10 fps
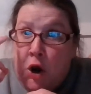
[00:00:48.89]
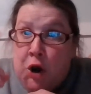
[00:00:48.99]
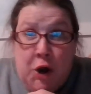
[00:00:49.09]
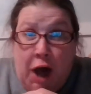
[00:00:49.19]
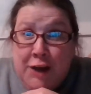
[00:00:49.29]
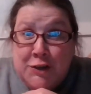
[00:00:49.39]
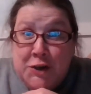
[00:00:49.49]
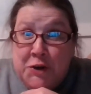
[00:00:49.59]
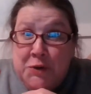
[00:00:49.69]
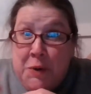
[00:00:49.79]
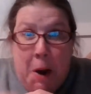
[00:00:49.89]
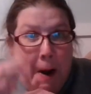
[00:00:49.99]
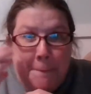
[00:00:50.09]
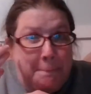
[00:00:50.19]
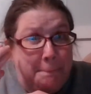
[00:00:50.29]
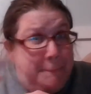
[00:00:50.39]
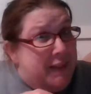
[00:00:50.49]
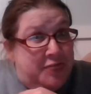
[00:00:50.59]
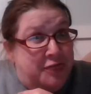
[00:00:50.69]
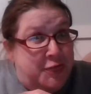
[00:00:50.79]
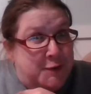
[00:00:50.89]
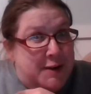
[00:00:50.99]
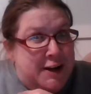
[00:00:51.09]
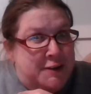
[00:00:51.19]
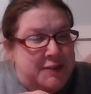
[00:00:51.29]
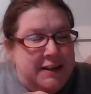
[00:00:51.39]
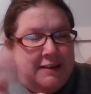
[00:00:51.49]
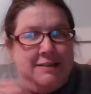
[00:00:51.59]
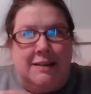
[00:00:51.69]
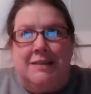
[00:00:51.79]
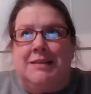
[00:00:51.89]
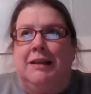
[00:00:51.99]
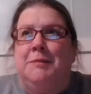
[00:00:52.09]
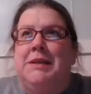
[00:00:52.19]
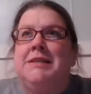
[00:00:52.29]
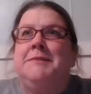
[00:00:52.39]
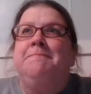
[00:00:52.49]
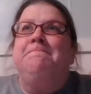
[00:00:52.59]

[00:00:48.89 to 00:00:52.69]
not two, but 3 new things to the syllabus